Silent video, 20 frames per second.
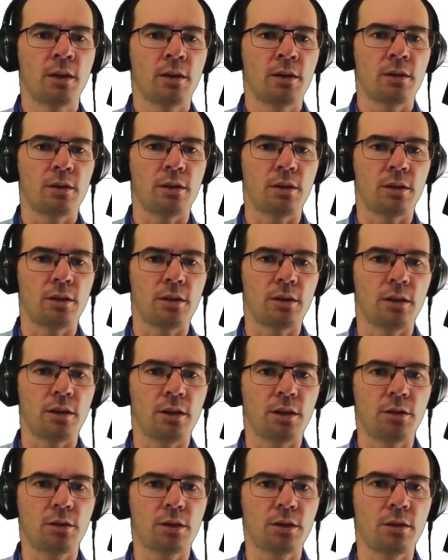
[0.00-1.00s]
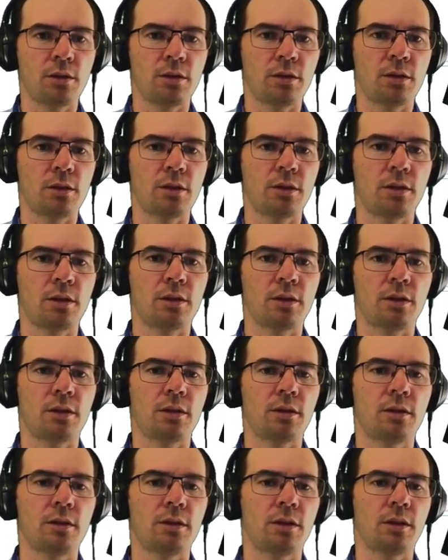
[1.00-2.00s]
You can
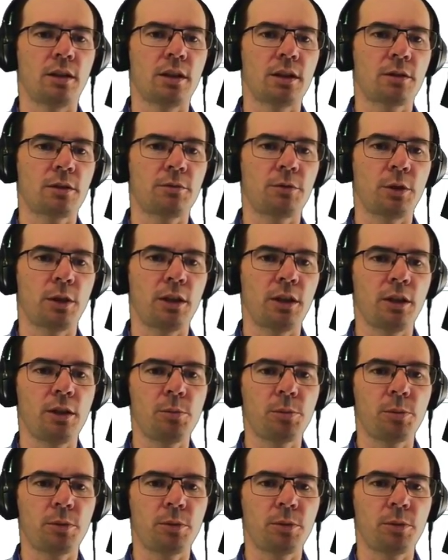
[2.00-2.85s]
ask for help.